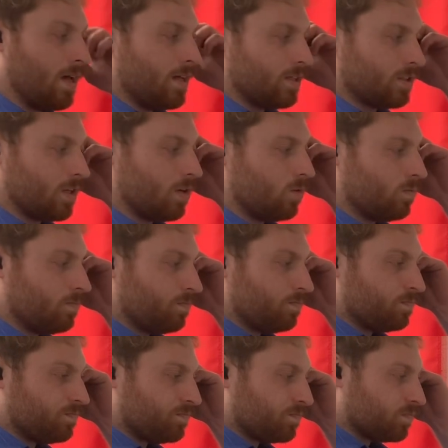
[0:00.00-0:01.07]
So
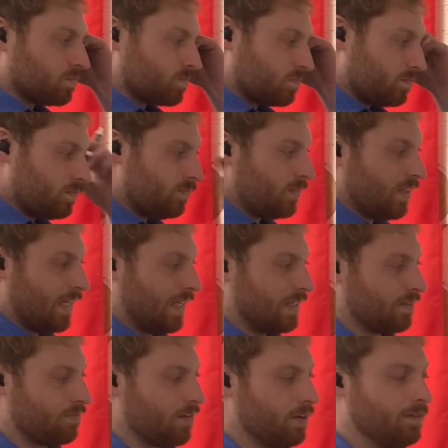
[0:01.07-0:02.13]

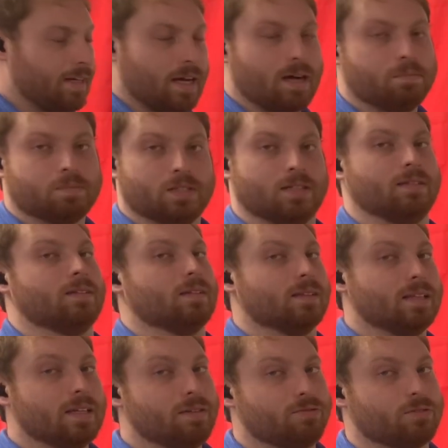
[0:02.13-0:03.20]
it's very up to the
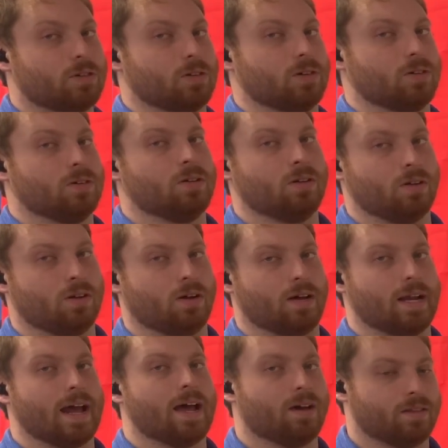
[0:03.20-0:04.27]
lifter
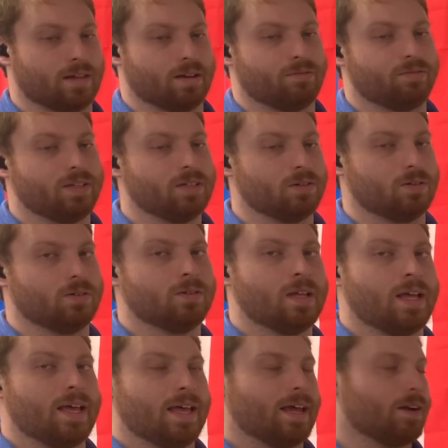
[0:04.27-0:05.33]
on how they feel.
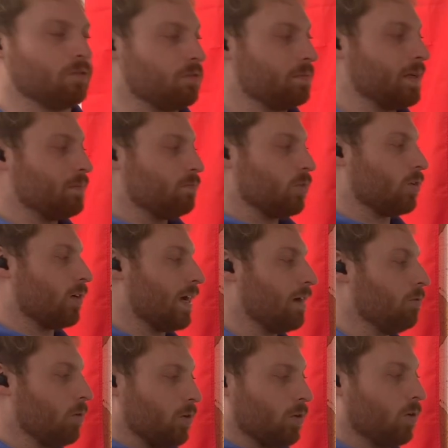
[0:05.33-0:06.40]
And remember,
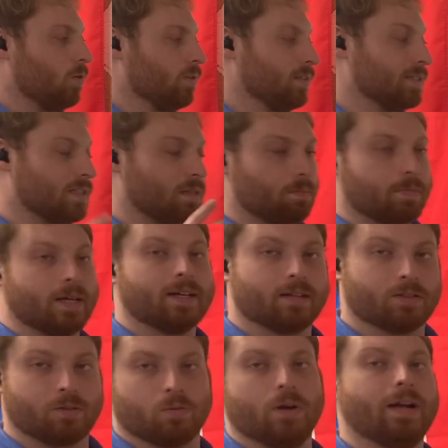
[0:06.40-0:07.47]
our goal is to pick
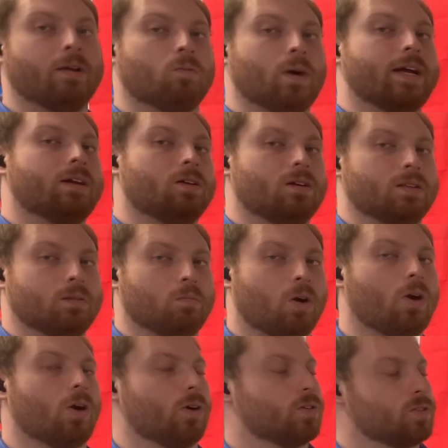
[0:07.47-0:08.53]
the right weight on the bar.